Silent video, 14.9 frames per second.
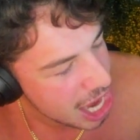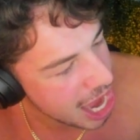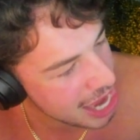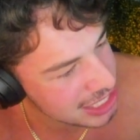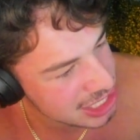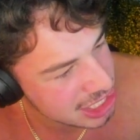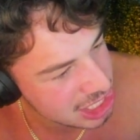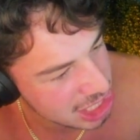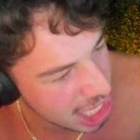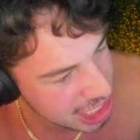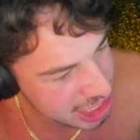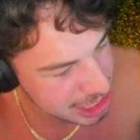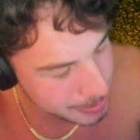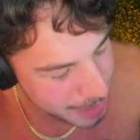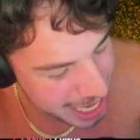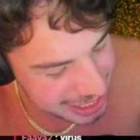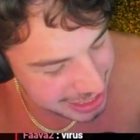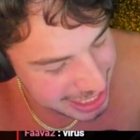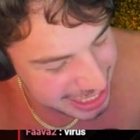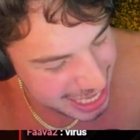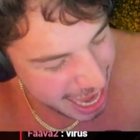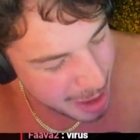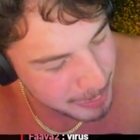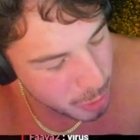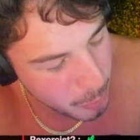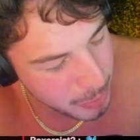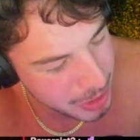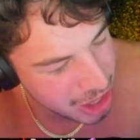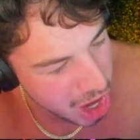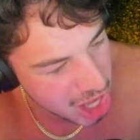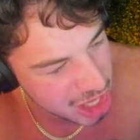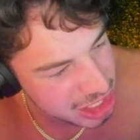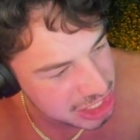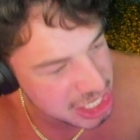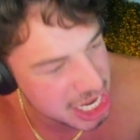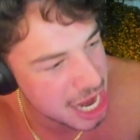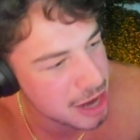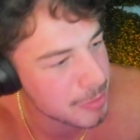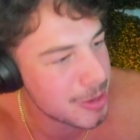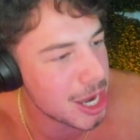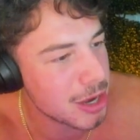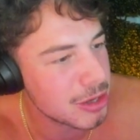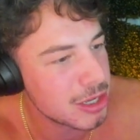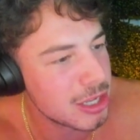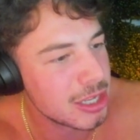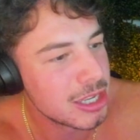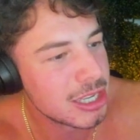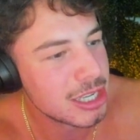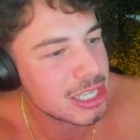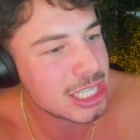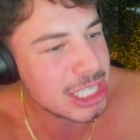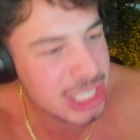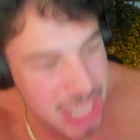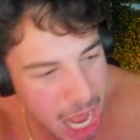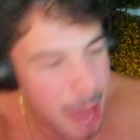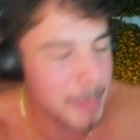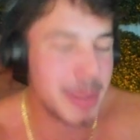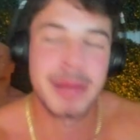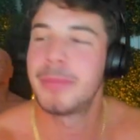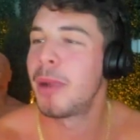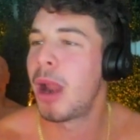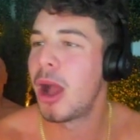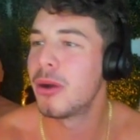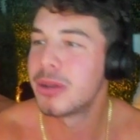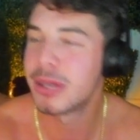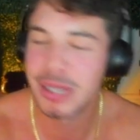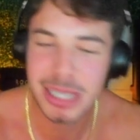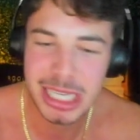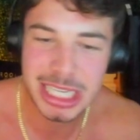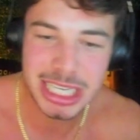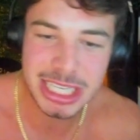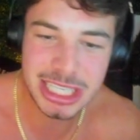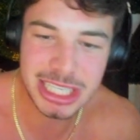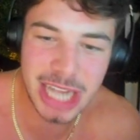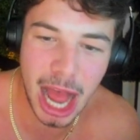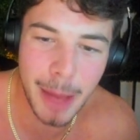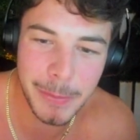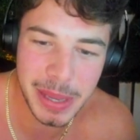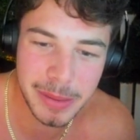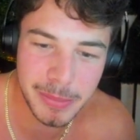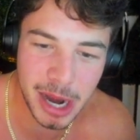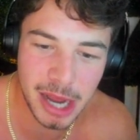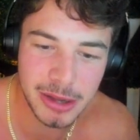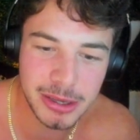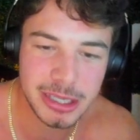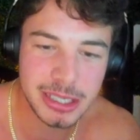I sliced my kneecap open on the chair, bro. Stop it, bro. Stop it, bro.